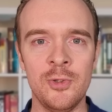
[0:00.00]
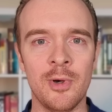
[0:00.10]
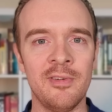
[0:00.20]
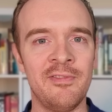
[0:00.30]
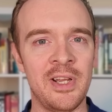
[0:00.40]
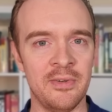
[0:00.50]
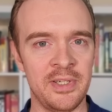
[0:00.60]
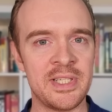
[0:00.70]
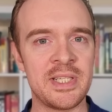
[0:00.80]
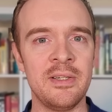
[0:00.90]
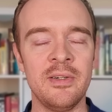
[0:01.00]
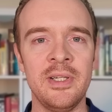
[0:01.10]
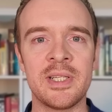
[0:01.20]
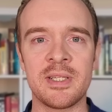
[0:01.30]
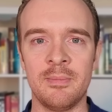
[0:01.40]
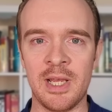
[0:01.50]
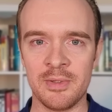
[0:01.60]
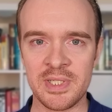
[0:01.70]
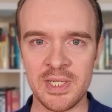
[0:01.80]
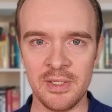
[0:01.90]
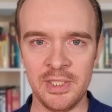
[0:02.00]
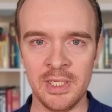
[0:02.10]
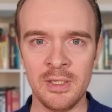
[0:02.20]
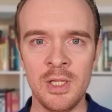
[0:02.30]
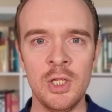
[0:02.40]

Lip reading: are very serious about studying,